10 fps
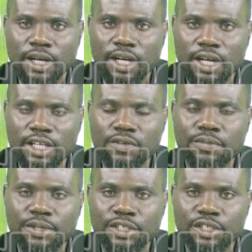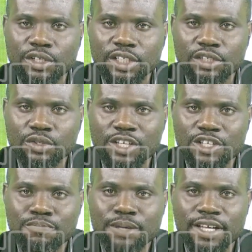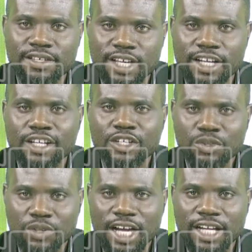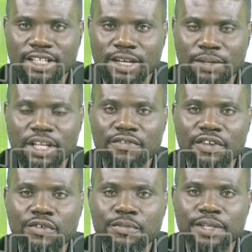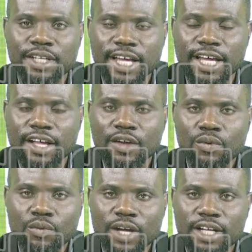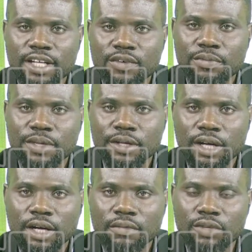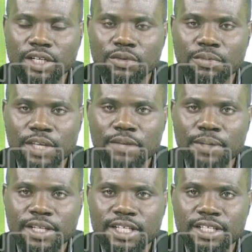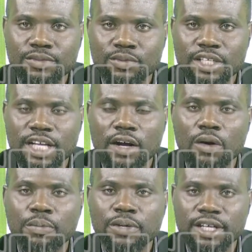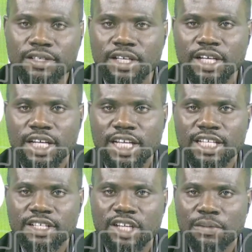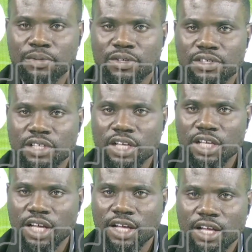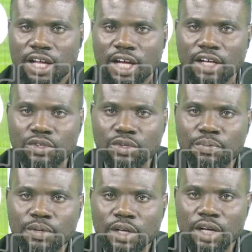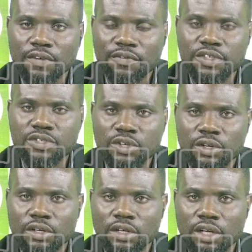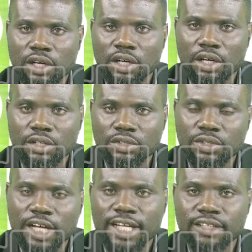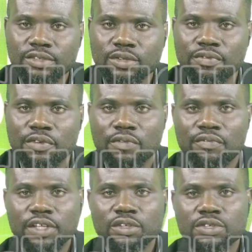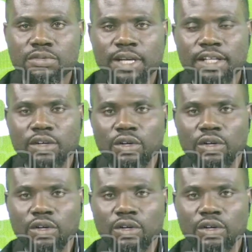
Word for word: uh, he will be returning to his base uh, tonight. I believe he will be there when they will be uh, when they will keep a date with their opponent in the Champions League uh, uh, group fixture tonight. So for Victor's men,